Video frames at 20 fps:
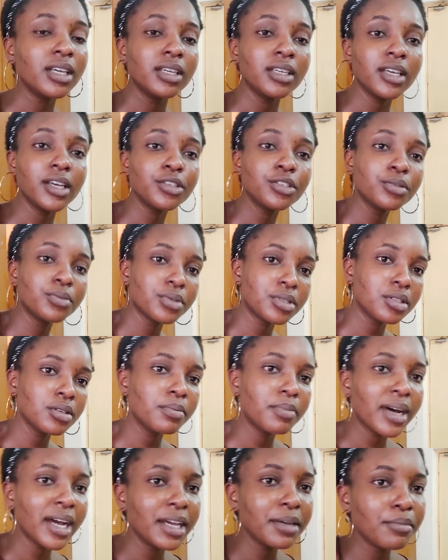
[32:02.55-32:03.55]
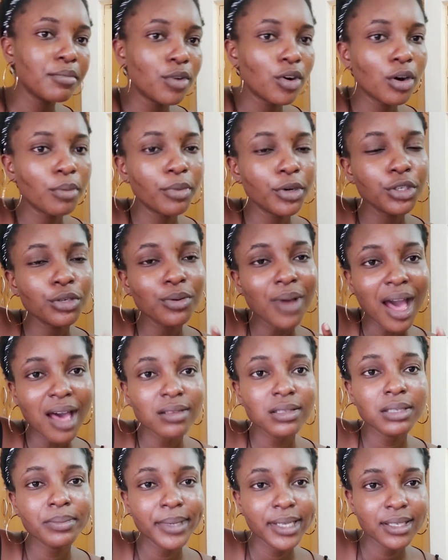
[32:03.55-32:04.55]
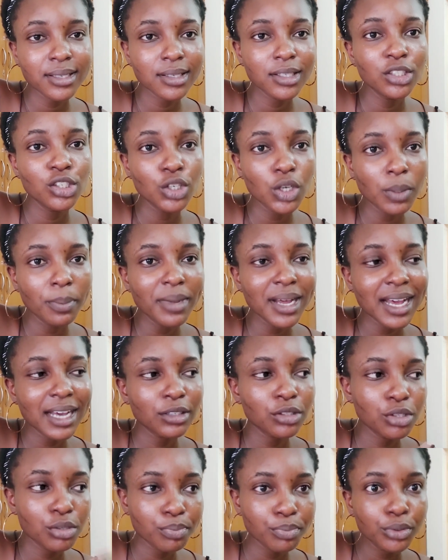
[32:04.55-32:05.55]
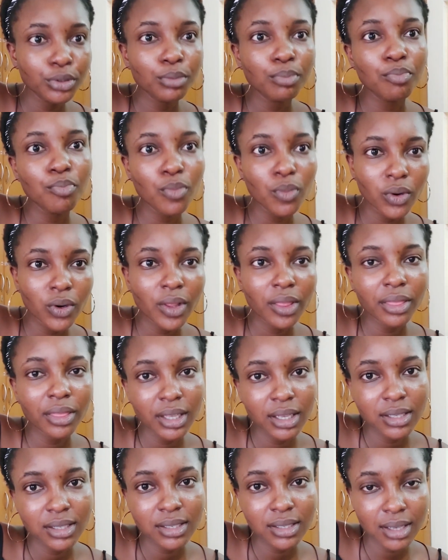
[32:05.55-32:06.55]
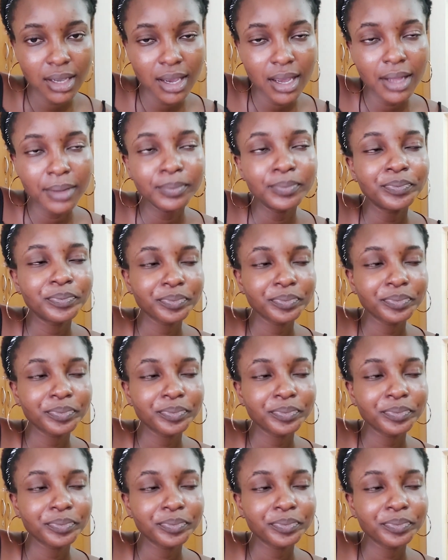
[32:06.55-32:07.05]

Yes, you will still buy more, but you have space in your bag to put more things. Yeah,